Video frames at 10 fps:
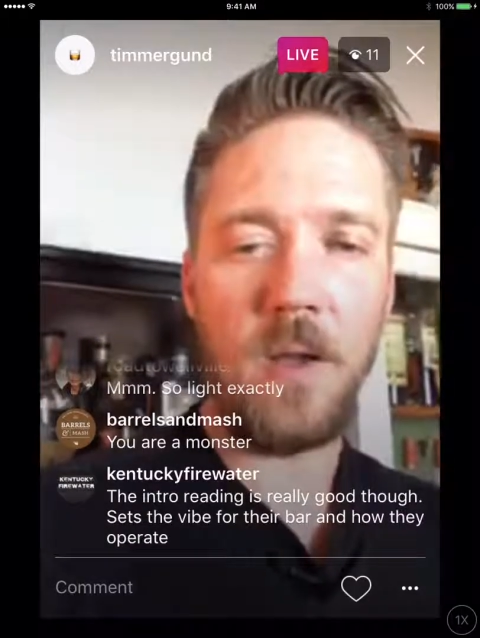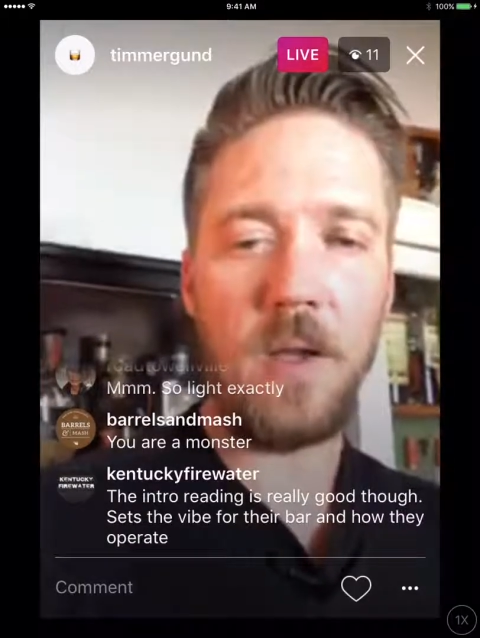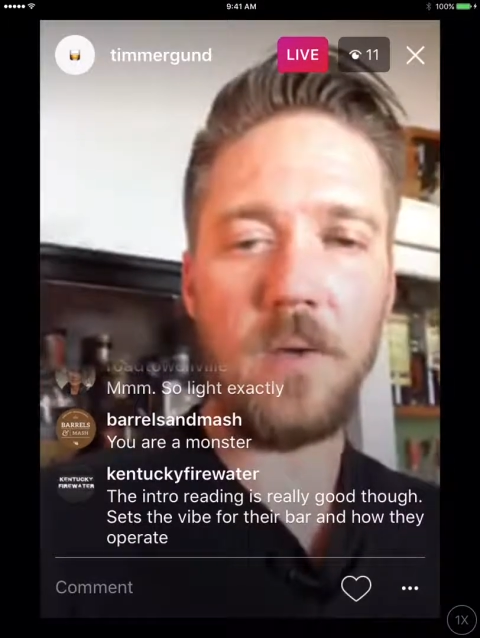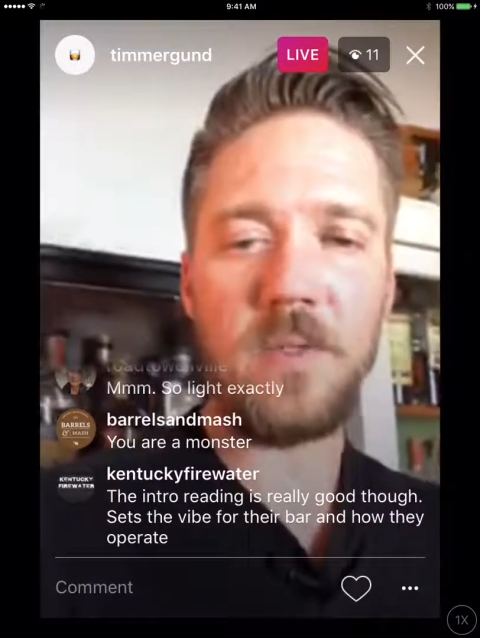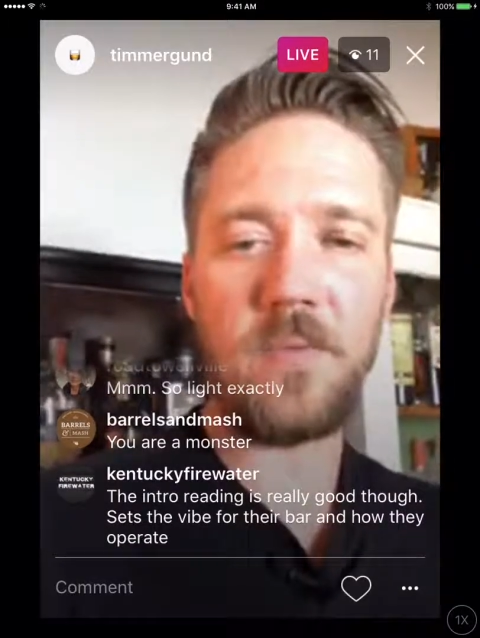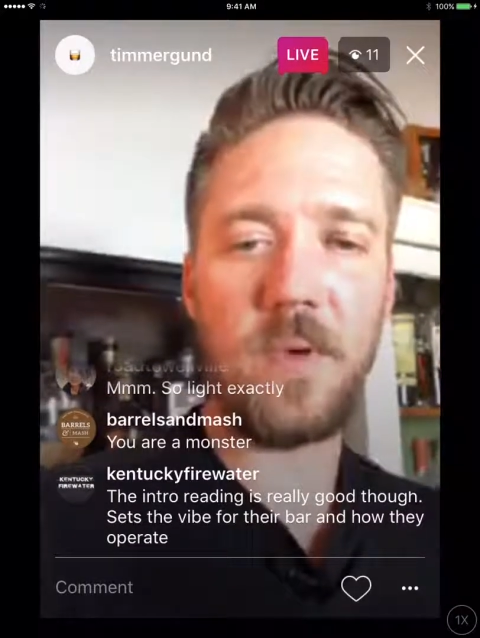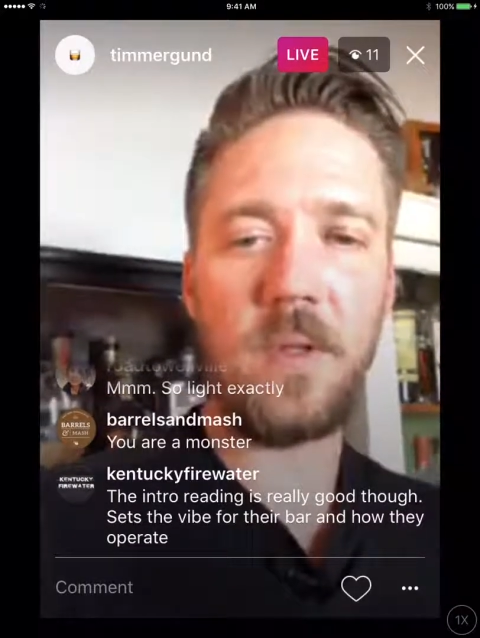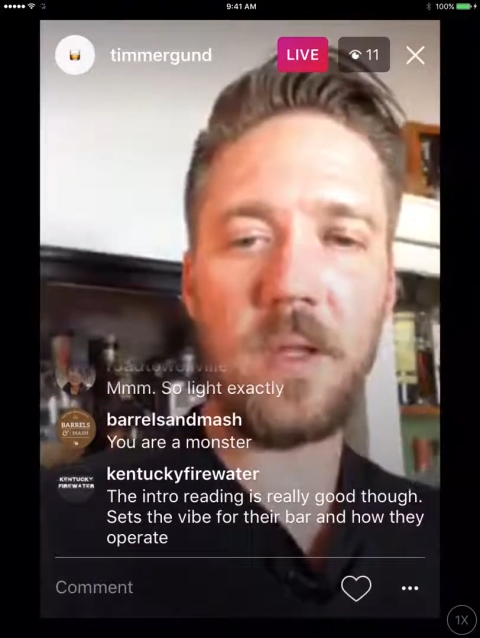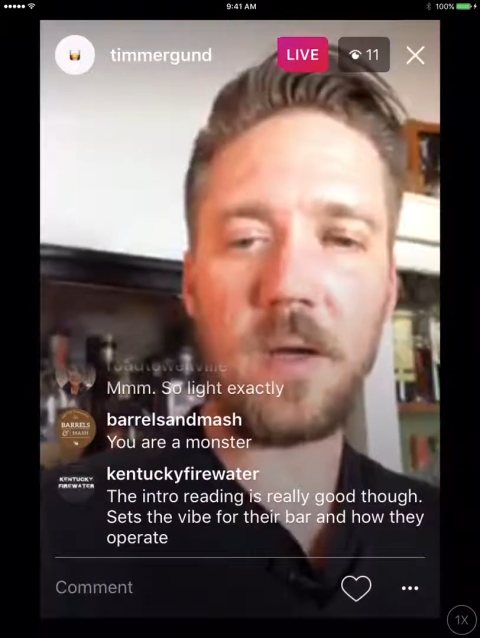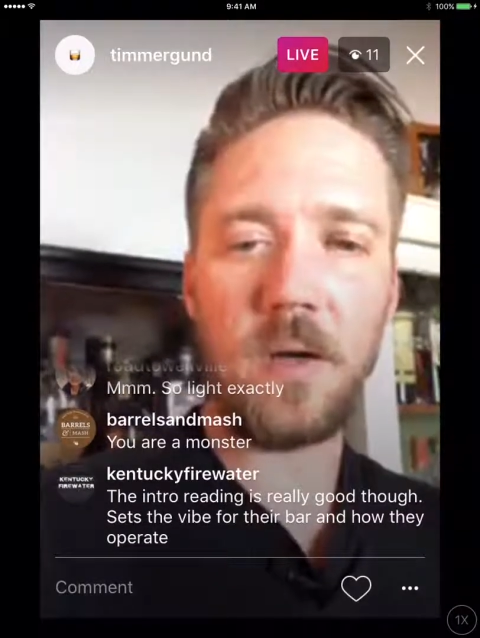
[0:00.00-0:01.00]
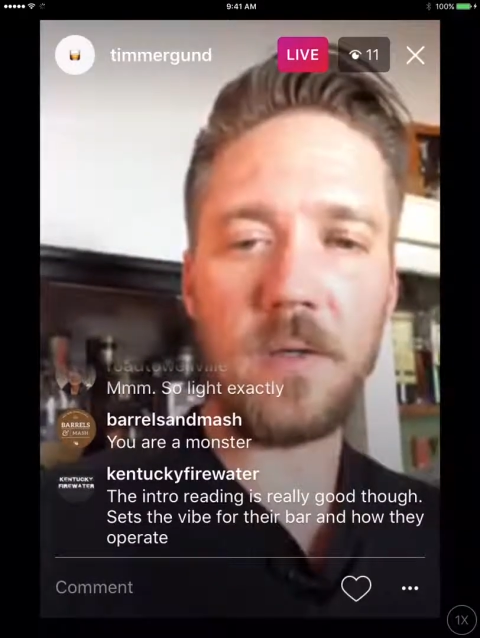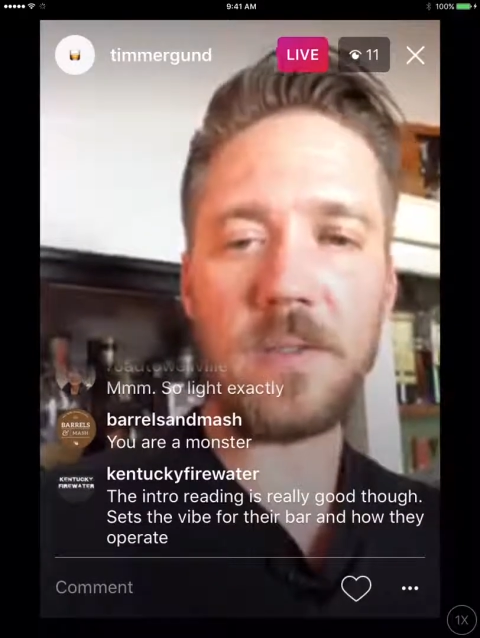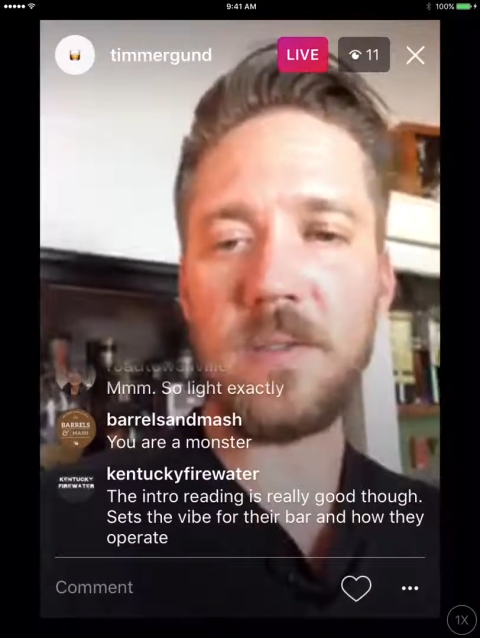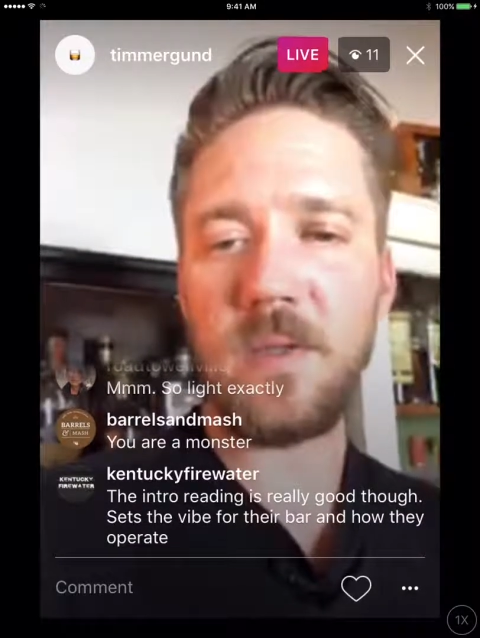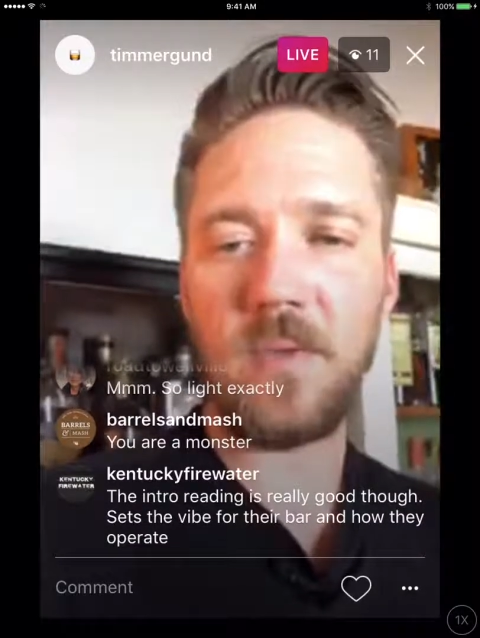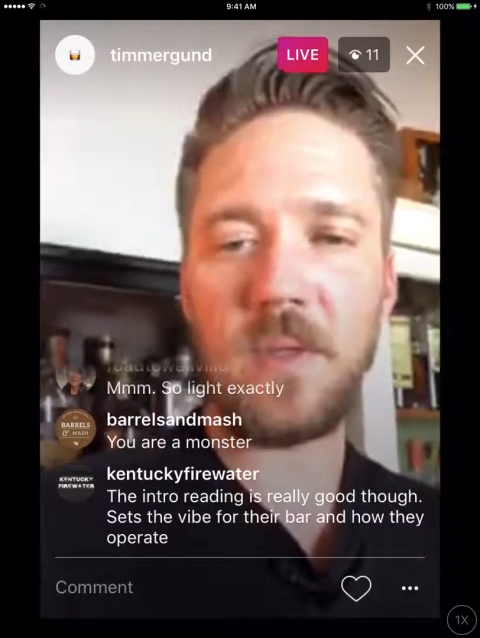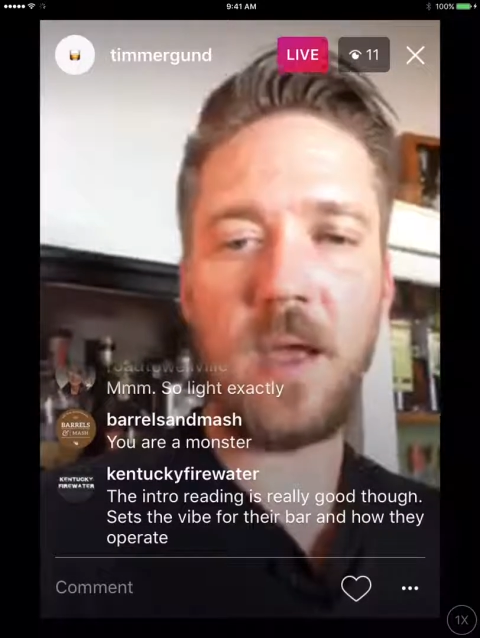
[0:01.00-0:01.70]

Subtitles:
different liquors and stuff like